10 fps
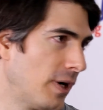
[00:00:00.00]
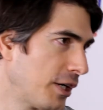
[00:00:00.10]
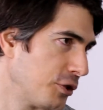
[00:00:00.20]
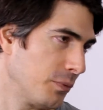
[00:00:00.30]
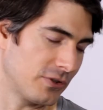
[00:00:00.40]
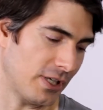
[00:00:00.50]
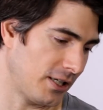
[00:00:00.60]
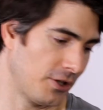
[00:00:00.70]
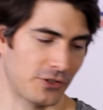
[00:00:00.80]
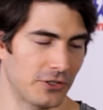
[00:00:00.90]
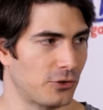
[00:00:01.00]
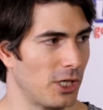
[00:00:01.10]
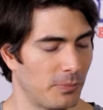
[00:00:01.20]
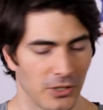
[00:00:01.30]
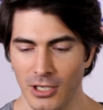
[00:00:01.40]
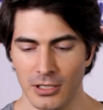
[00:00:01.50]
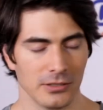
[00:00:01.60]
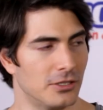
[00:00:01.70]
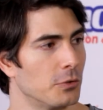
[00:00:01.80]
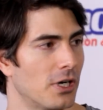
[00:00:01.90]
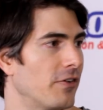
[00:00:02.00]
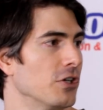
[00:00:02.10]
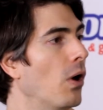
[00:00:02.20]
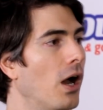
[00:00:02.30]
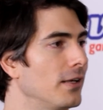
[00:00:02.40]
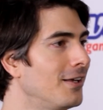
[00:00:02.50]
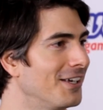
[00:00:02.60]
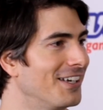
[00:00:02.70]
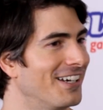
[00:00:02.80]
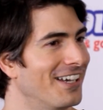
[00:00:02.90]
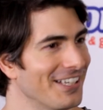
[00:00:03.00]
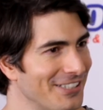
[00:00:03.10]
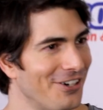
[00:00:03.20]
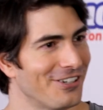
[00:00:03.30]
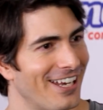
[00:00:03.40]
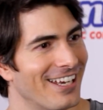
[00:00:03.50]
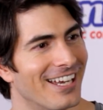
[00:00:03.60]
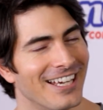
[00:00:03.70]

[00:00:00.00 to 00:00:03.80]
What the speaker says: direction was like, here's the script, do whatever you want. So I was like, okay.